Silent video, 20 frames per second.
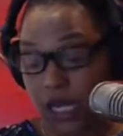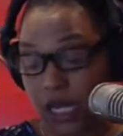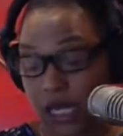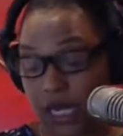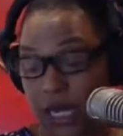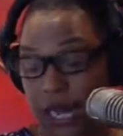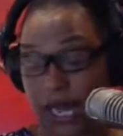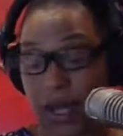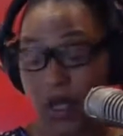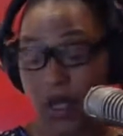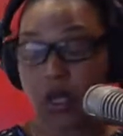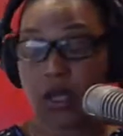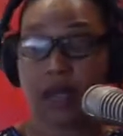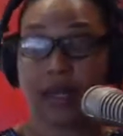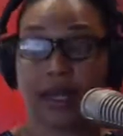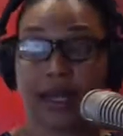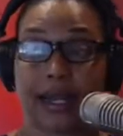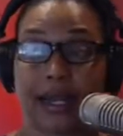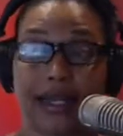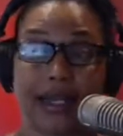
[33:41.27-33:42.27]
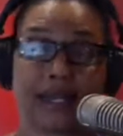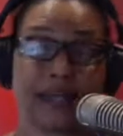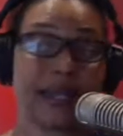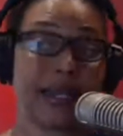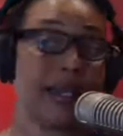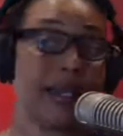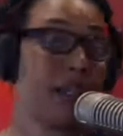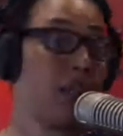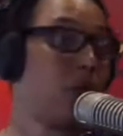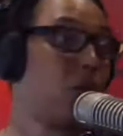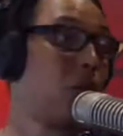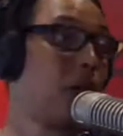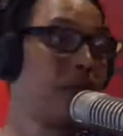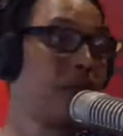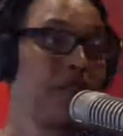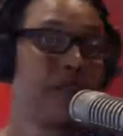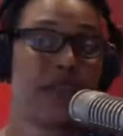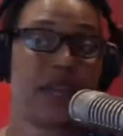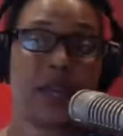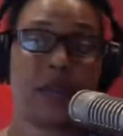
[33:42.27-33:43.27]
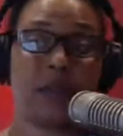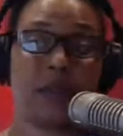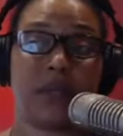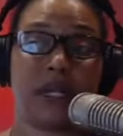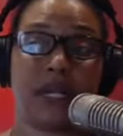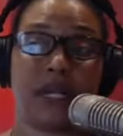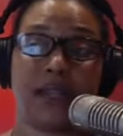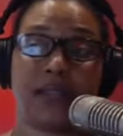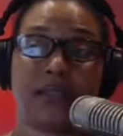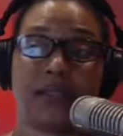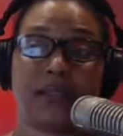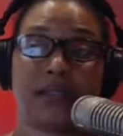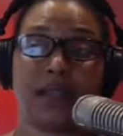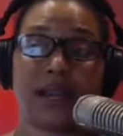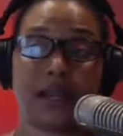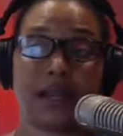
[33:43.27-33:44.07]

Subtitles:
now, I can tell you one thing because